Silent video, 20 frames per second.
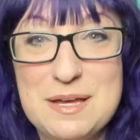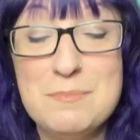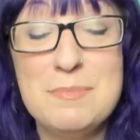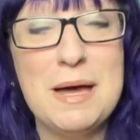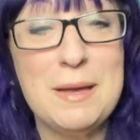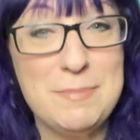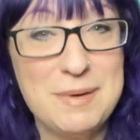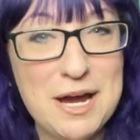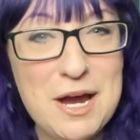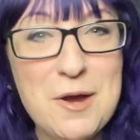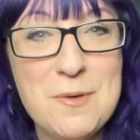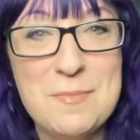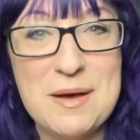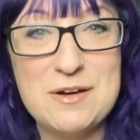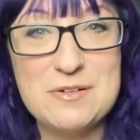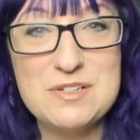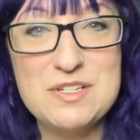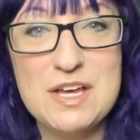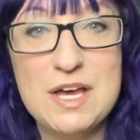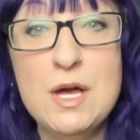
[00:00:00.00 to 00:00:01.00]
by
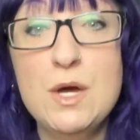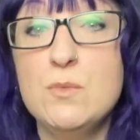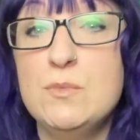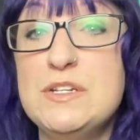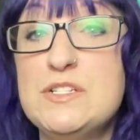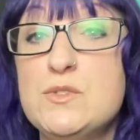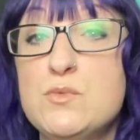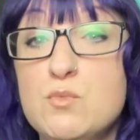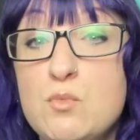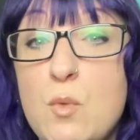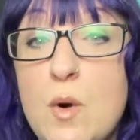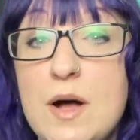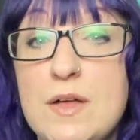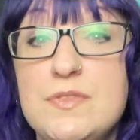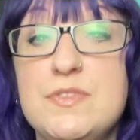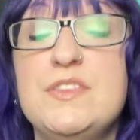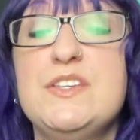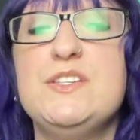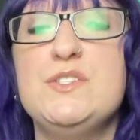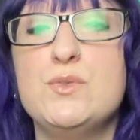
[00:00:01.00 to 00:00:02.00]
Paramount, which
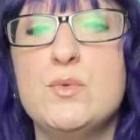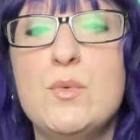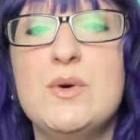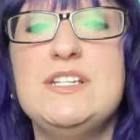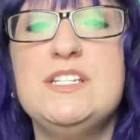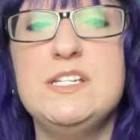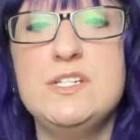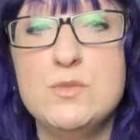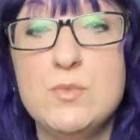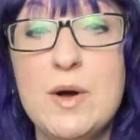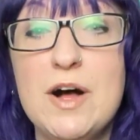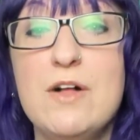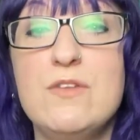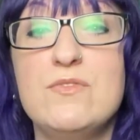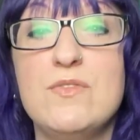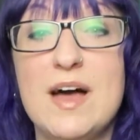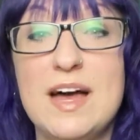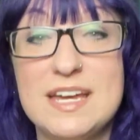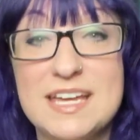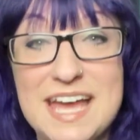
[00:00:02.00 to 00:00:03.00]
won the
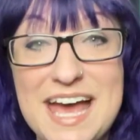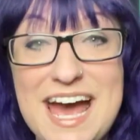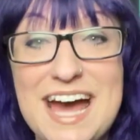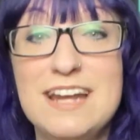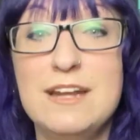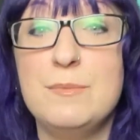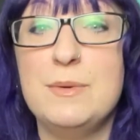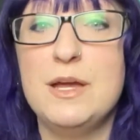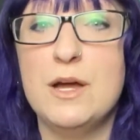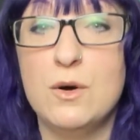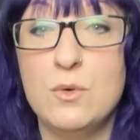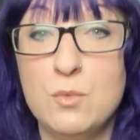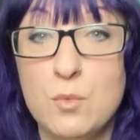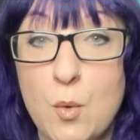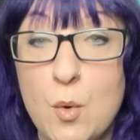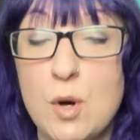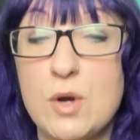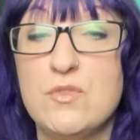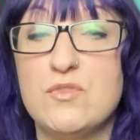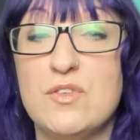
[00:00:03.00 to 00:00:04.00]
2012 Academy
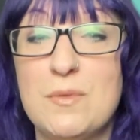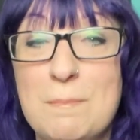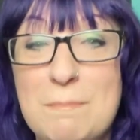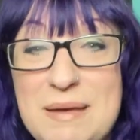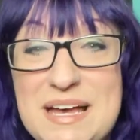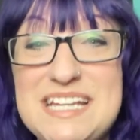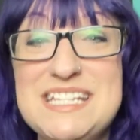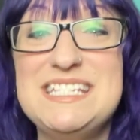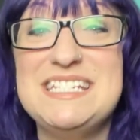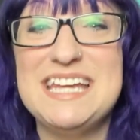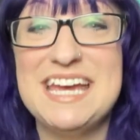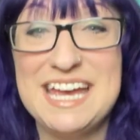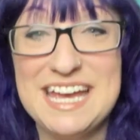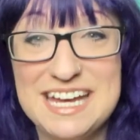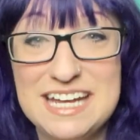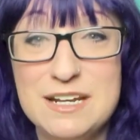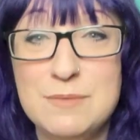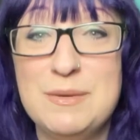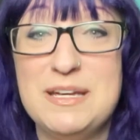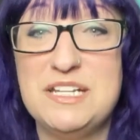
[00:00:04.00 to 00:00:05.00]
Award for Best
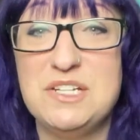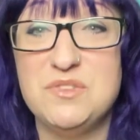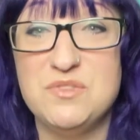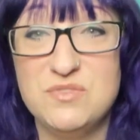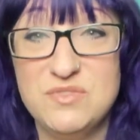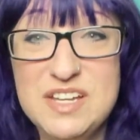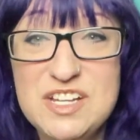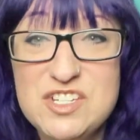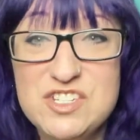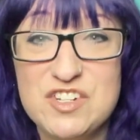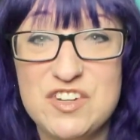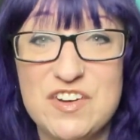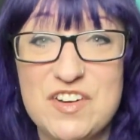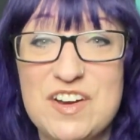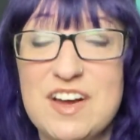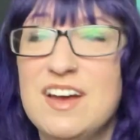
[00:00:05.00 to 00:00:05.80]
Animated Feature,